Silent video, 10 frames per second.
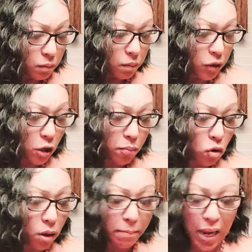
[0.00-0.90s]
They're
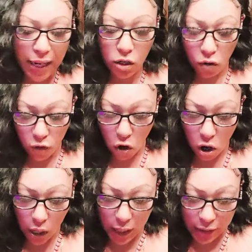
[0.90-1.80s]
more mind over
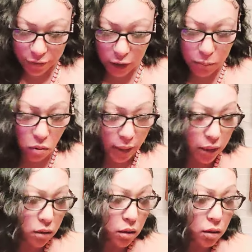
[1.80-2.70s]
heart at this point.